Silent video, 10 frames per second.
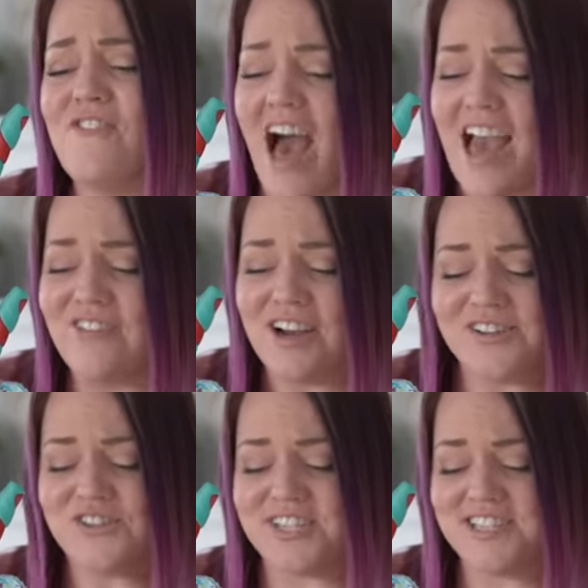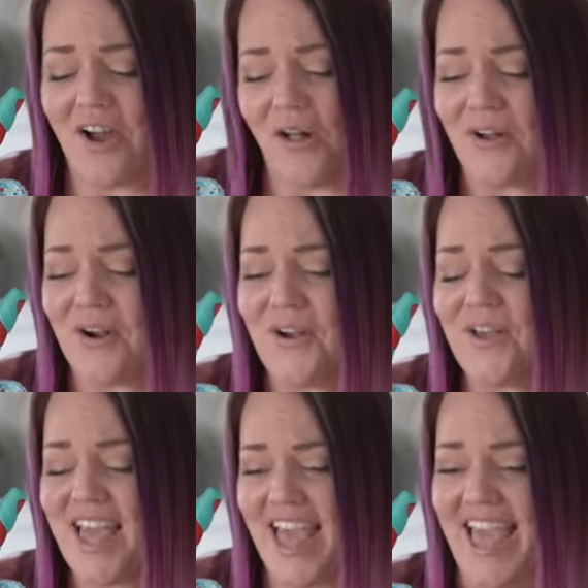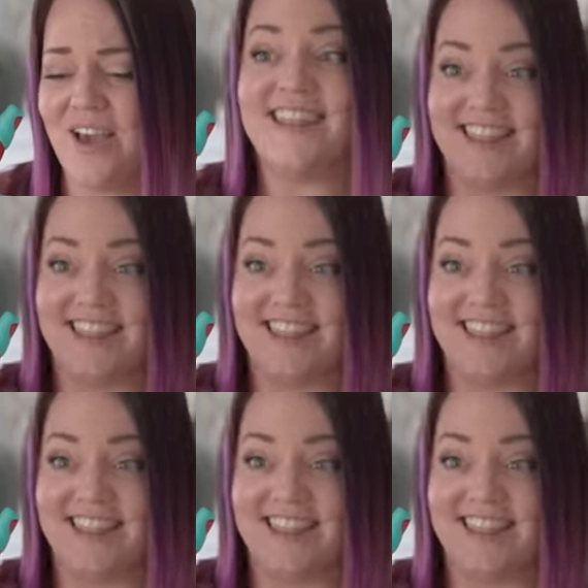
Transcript: $500 cake.